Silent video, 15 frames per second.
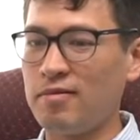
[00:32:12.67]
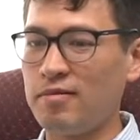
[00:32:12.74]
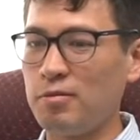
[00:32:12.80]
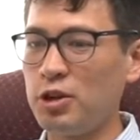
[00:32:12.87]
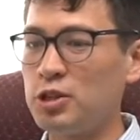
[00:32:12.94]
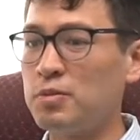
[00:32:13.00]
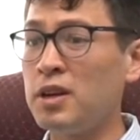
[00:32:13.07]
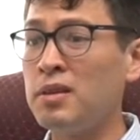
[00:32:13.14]

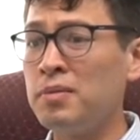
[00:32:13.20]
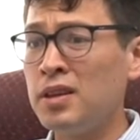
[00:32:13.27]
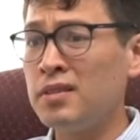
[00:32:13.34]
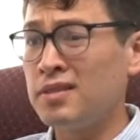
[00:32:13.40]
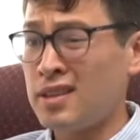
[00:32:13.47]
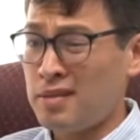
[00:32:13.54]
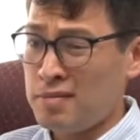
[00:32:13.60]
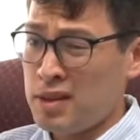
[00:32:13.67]
which may
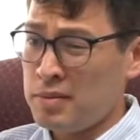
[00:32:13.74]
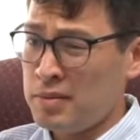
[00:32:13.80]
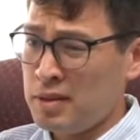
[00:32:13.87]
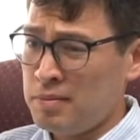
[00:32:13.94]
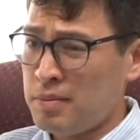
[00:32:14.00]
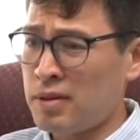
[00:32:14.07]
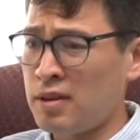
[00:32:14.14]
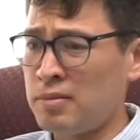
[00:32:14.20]

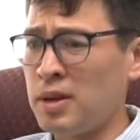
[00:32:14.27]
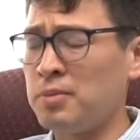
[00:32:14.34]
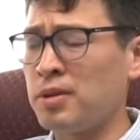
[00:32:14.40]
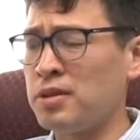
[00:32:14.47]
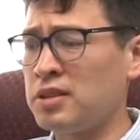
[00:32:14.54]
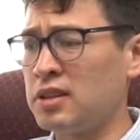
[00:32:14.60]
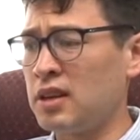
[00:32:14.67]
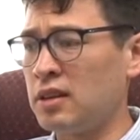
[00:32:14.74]
be part of my
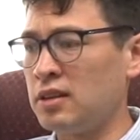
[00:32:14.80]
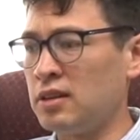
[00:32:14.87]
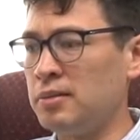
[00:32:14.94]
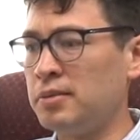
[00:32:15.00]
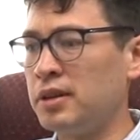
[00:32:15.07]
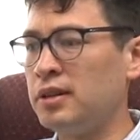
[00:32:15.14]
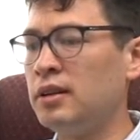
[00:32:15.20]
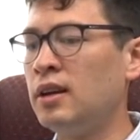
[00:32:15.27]
personality,
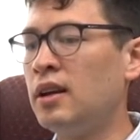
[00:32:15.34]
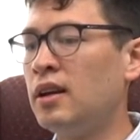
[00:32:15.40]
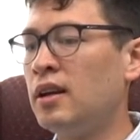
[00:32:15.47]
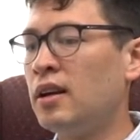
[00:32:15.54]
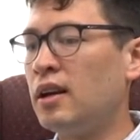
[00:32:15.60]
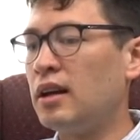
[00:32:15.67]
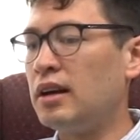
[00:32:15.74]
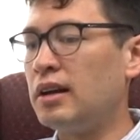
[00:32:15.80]
but
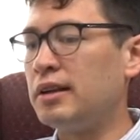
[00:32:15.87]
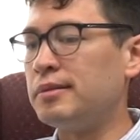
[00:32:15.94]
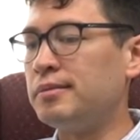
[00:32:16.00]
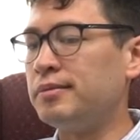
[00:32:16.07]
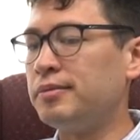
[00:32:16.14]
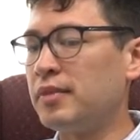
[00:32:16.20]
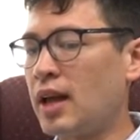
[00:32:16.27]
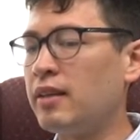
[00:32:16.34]

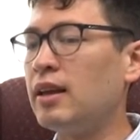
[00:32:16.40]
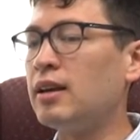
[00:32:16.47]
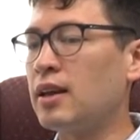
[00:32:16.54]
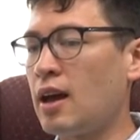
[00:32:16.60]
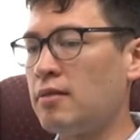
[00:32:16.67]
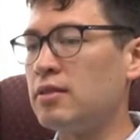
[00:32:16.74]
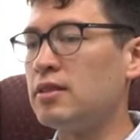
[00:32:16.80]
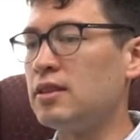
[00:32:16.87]
I like
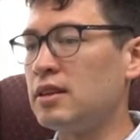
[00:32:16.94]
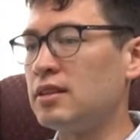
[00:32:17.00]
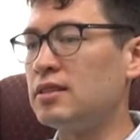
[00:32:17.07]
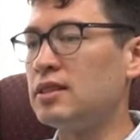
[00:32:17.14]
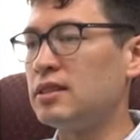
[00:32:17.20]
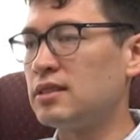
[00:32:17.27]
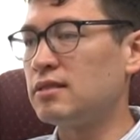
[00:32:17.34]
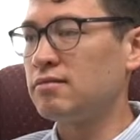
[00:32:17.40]
having
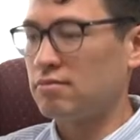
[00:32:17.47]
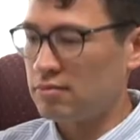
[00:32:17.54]
things